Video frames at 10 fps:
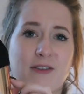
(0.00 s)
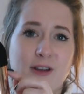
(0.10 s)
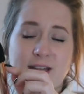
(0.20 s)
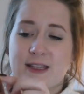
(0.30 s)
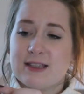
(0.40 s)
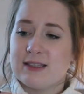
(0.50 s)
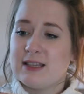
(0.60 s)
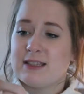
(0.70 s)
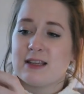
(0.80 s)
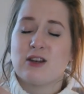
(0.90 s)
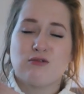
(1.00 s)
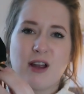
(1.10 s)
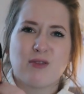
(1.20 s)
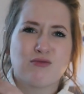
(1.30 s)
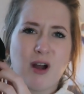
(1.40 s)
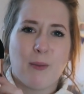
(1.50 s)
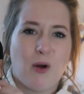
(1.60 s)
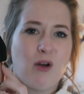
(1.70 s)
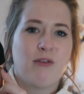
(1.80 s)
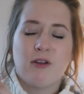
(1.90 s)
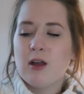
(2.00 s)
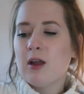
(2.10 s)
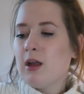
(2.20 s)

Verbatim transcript: I feel like these this is going to like rub off,